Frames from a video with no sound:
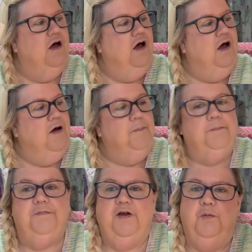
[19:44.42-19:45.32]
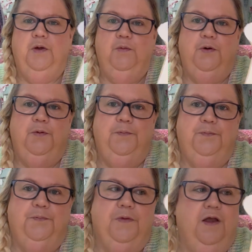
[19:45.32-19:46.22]
So we will
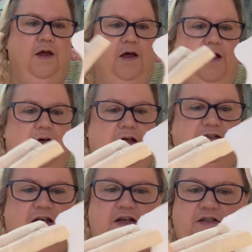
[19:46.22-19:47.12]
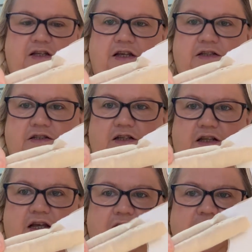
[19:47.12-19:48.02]
attach these to
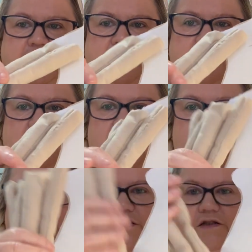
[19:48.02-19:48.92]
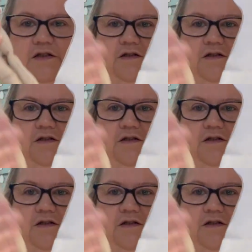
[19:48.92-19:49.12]
these, and